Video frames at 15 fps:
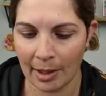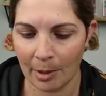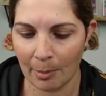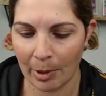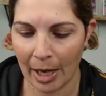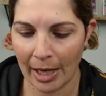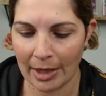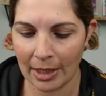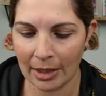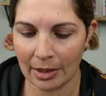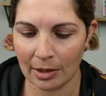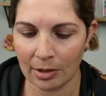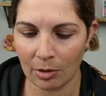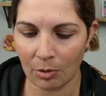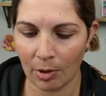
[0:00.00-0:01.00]
But I think the
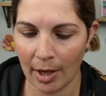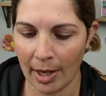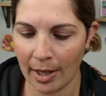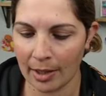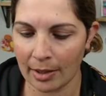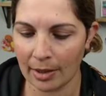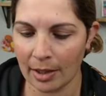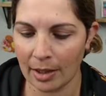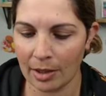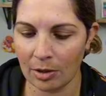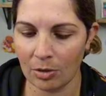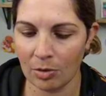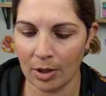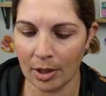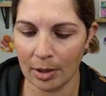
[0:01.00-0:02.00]
Durant that
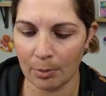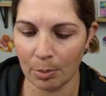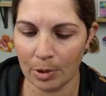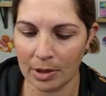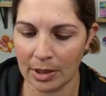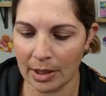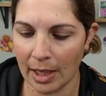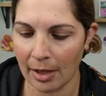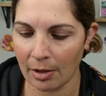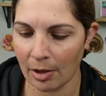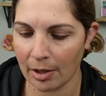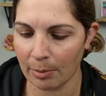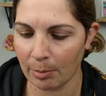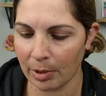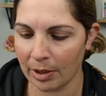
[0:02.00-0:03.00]
you can put together, I
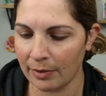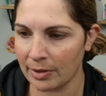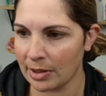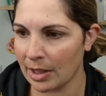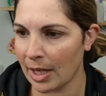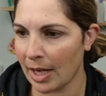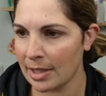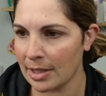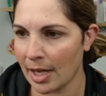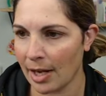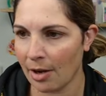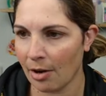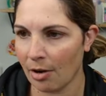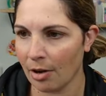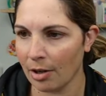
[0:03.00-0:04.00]
believe it's an S I
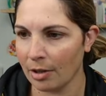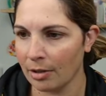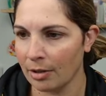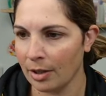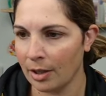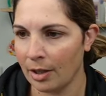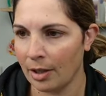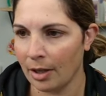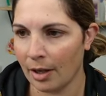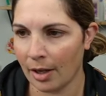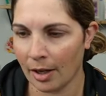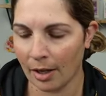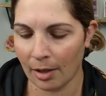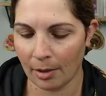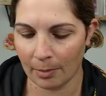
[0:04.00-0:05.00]
R.
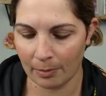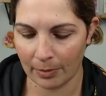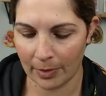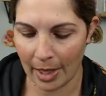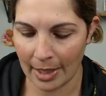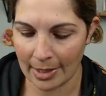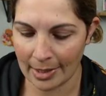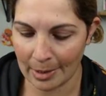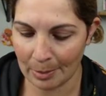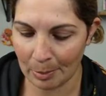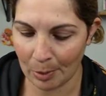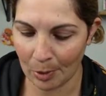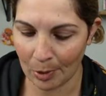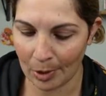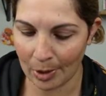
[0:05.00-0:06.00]
Um, that is a
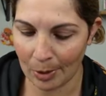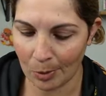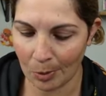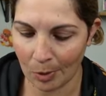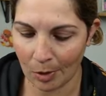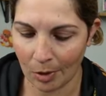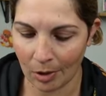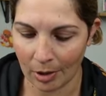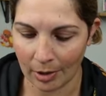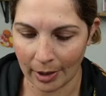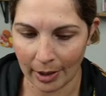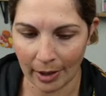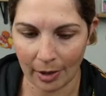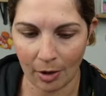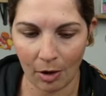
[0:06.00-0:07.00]
pretty cool card.
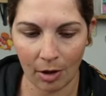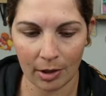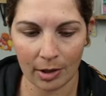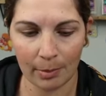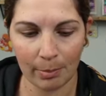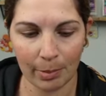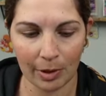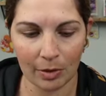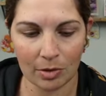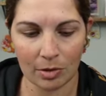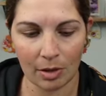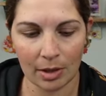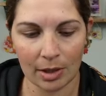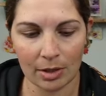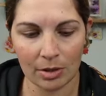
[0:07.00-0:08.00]
Like a card that builds
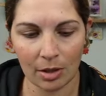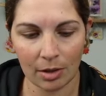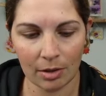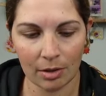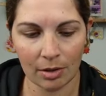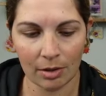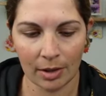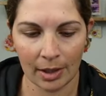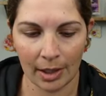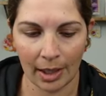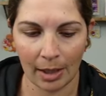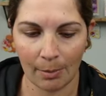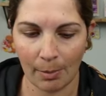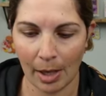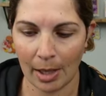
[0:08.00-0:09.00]
on each other,
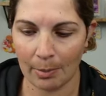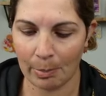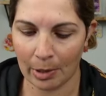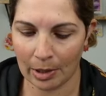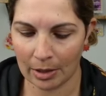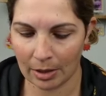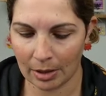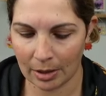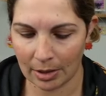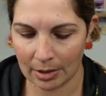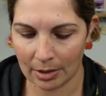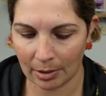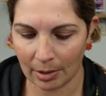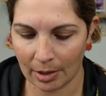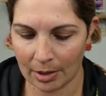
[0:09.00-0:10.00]
in my opinion, is
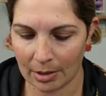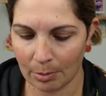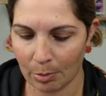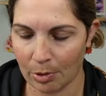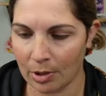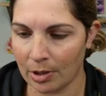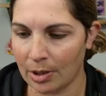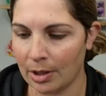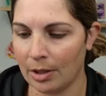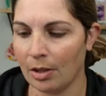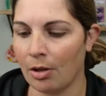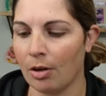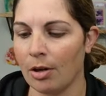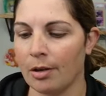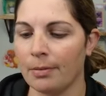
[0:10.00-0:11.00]
a is a pretty neat
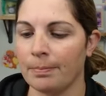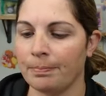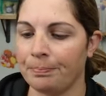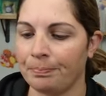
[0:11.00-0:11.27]
card.